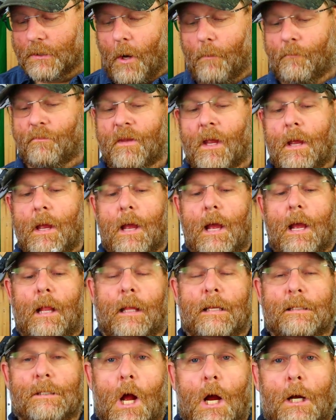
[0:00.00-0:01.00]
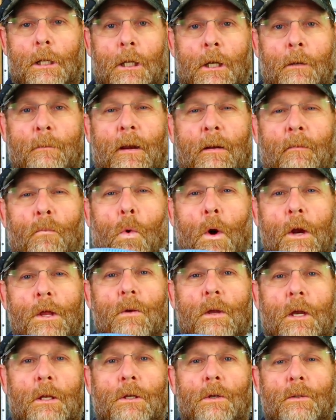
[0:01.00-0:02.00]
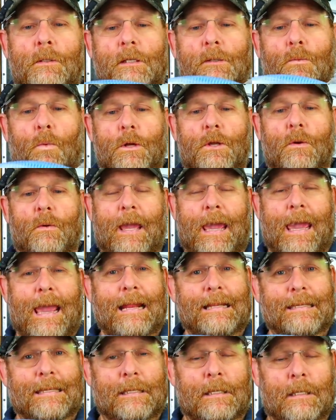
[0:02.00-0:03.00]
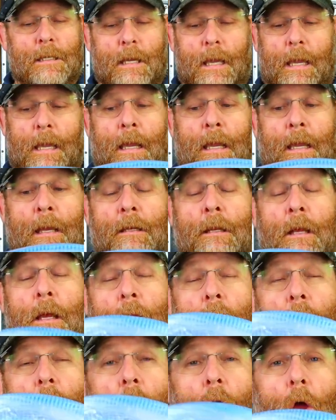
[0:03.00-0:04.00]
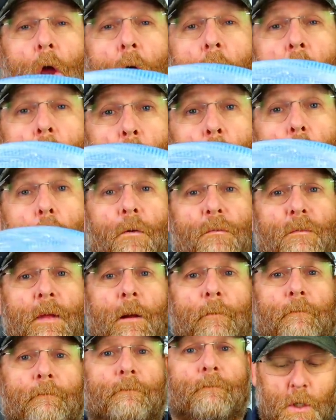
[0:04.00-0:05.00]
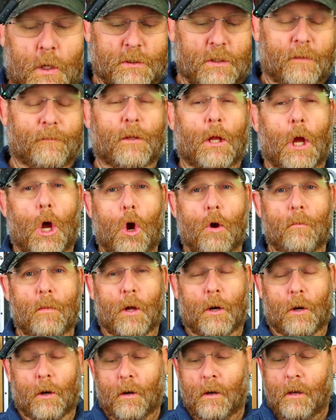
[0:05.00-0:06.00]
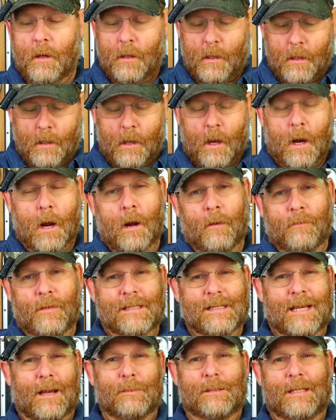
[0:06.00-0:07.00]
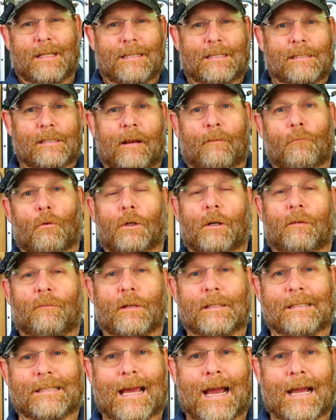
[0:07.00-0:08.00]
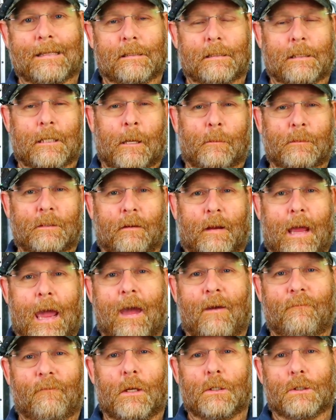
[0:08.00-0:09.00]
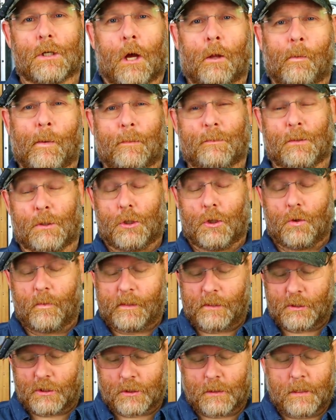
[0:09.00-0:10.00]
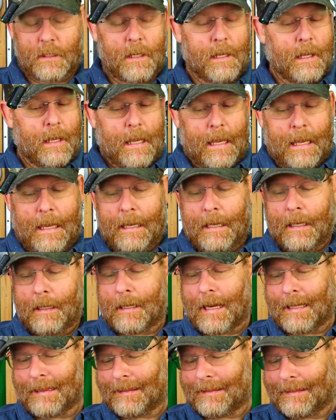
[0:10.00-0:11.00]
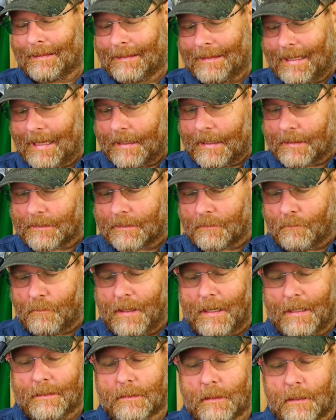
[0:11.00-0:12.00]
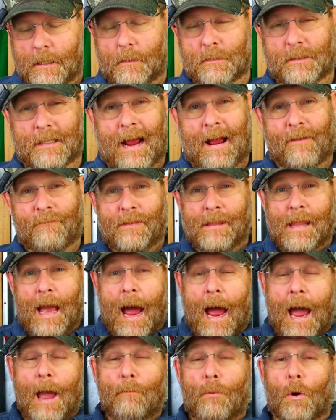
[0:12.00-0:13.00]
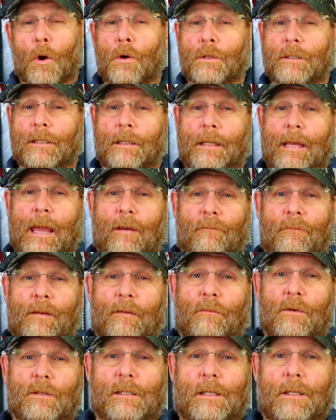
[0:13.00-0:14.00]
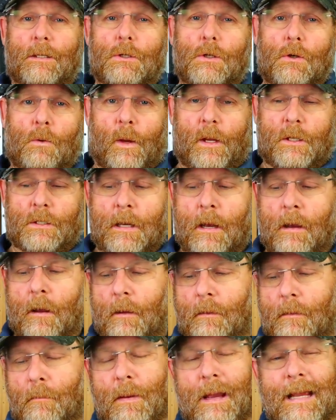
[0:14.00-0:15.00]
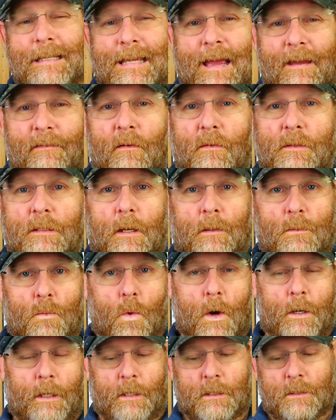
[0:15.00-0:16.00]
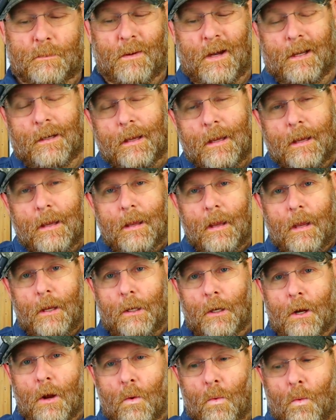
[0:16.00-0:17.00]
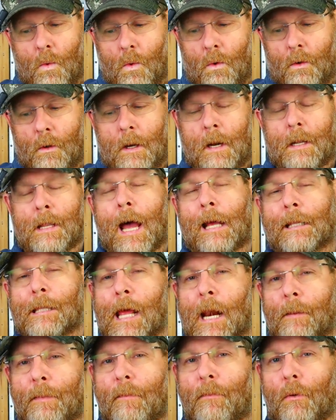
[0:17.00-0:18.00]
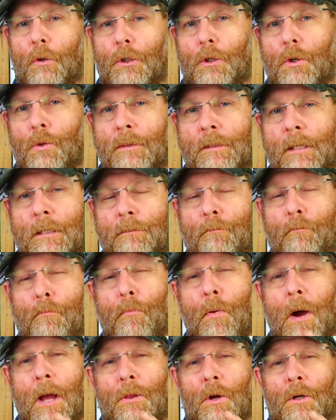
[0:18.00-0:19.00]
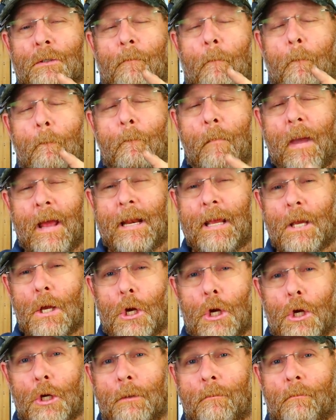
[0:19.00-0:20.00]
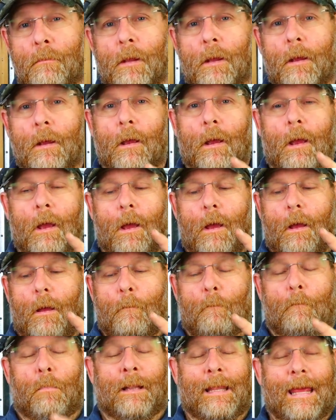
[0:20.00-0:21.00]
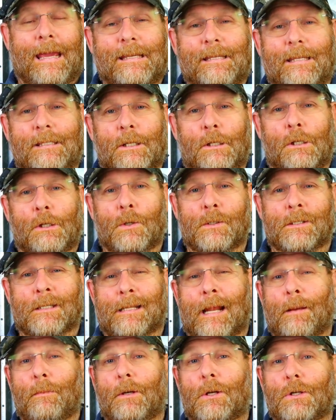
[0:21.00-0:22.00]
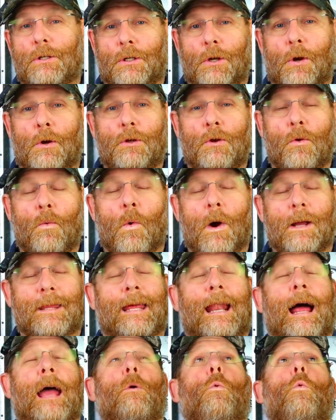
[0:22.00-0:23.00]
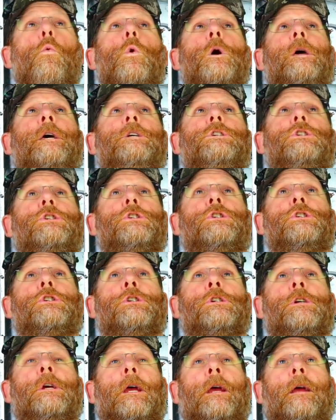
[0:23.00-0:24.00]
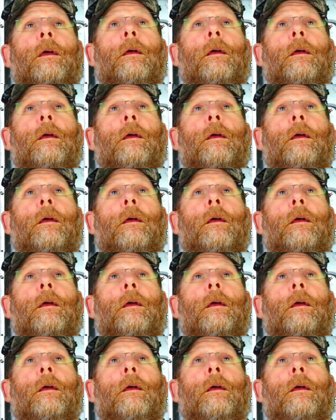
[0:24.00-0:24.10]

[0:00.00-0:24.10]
So, let's talk a little bit of where you can use this and where you can't, and uh, we'll go from there. Uh, so, for the homeowner, uh, this comes in several different sizes. It comes in half inch all the way up to two inch, and I think that's the biggest it comes in. I've I personally have never seen two inch. Uh, the biggest I've ever seen is one inch, but you know, not a lot of people use this. But there's many good places to use this, and I'm going to show you one that I wish